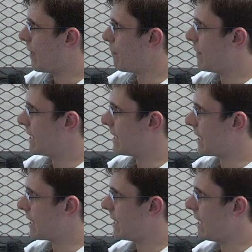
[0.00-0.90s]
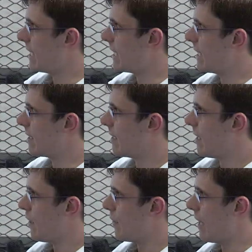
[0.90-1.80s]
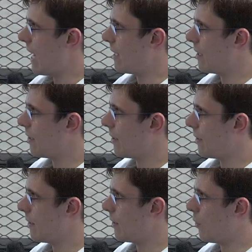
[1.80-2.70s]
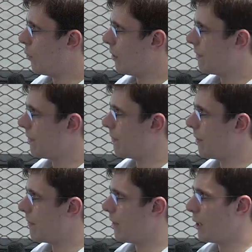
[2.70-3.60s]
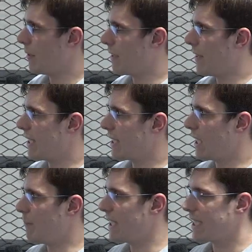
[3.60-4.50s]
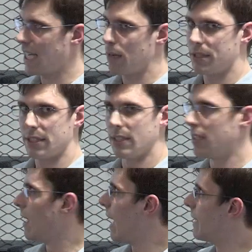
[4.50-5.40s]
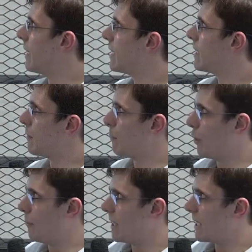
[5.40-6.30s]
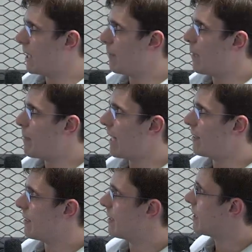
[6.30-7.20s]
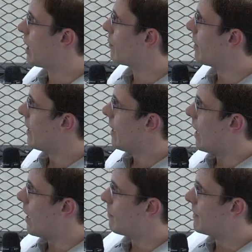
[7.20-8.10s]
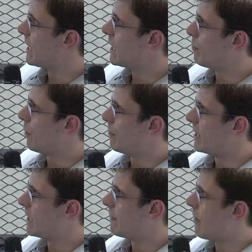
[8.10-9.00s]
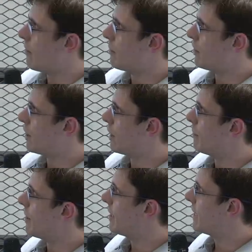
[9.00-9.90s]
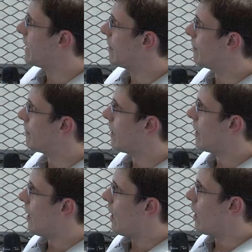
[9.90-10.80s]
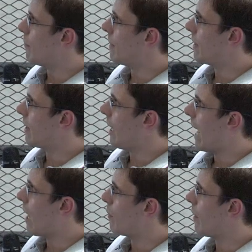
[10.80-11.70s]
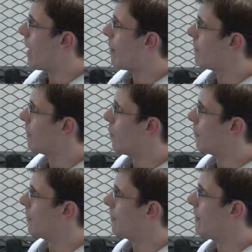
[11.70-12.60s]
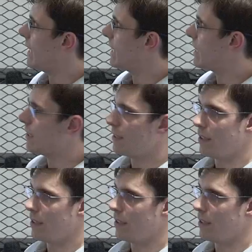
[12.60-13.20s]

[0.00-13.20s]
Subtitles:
5 minutes is exceeded, then all of the following events are going to be skipped, and this deployment is going to be abandoned. So this deployment is very much at the mercy of however long these